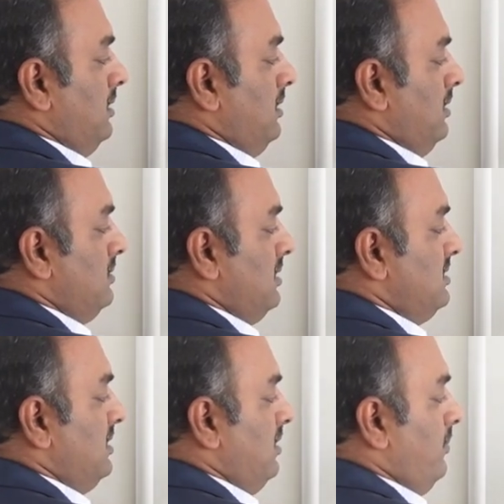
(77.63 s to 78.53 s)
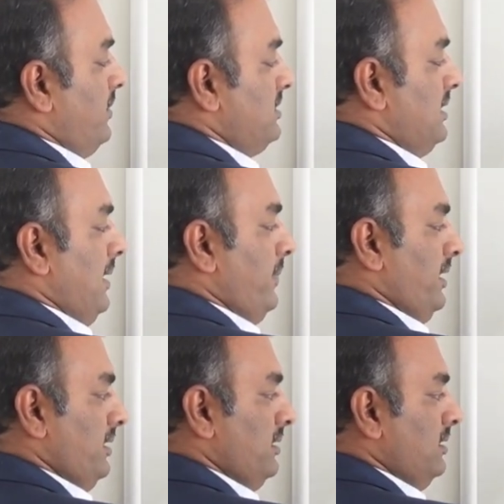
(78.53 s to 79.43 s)
surgical operation
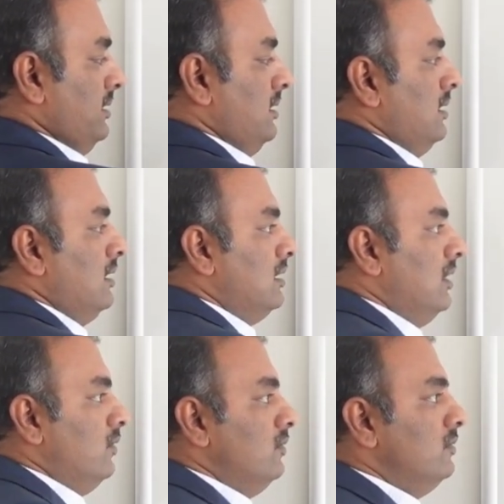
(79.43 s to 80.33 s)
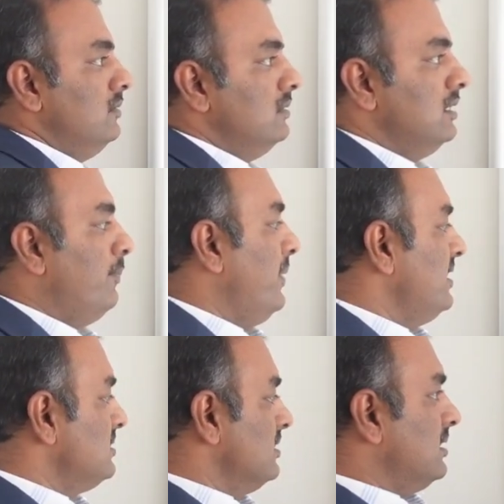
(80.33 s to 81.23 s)
happened. Now, the
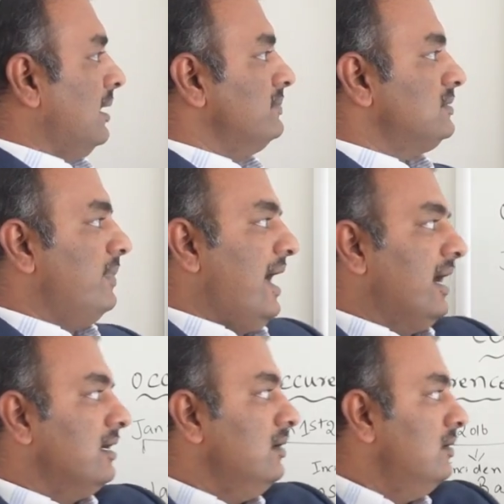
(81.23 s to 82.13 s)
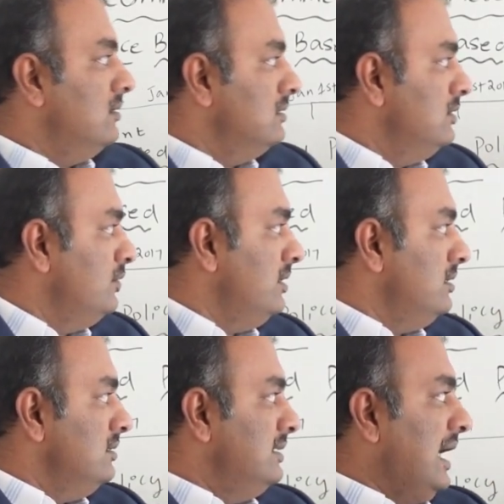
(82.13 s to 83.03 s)
patient comes back
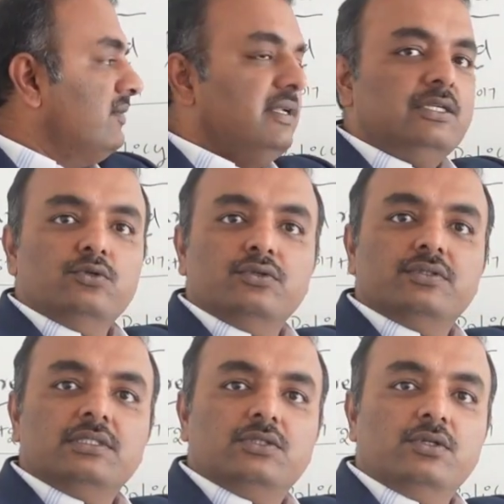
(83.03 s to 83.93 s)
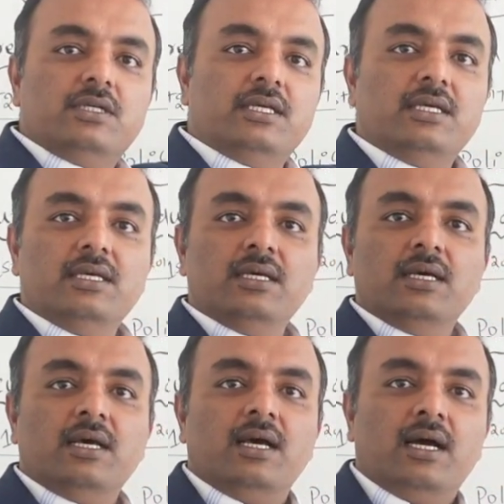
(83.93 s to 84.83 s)
during January 2020
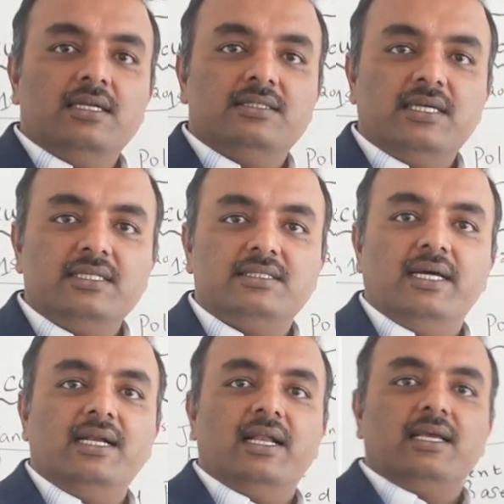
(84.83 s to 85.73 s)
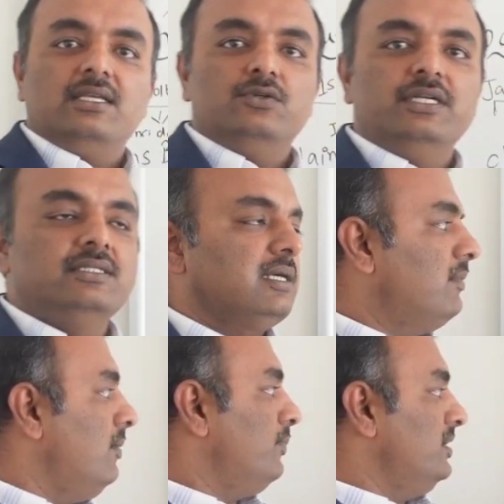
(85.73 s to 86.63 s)
and says that, like, you did
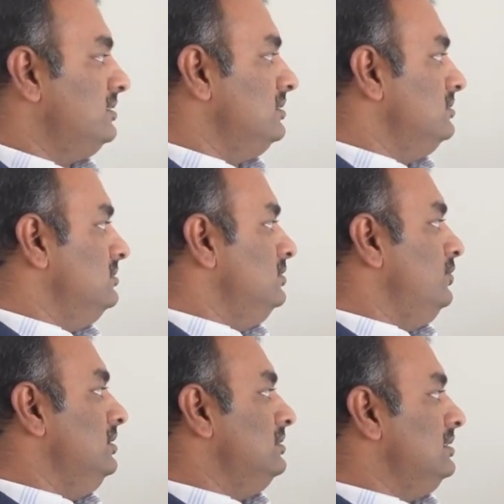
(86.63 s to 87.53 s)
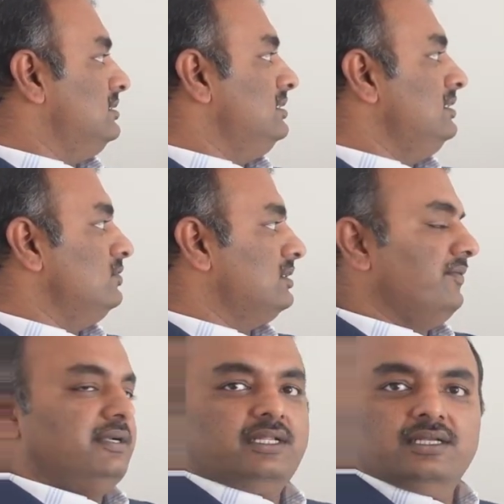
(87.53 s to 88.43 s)
some operation during 16 to
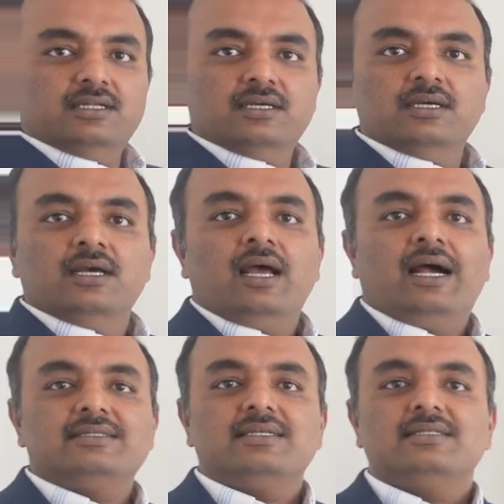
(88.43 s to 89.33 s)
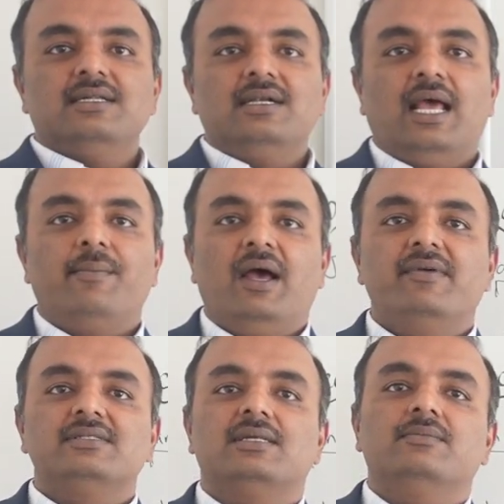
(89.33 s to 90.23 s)
17. As a result, I am
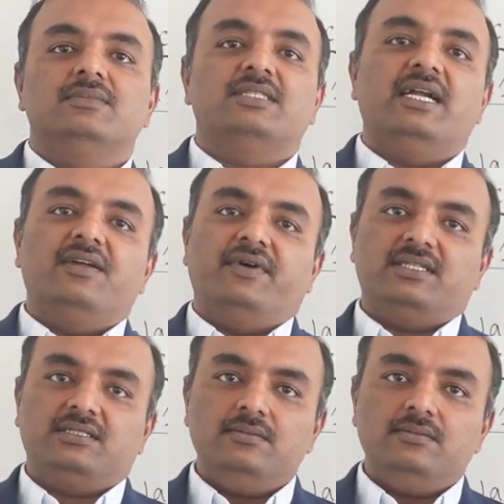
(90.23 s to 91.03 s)
having some side effects.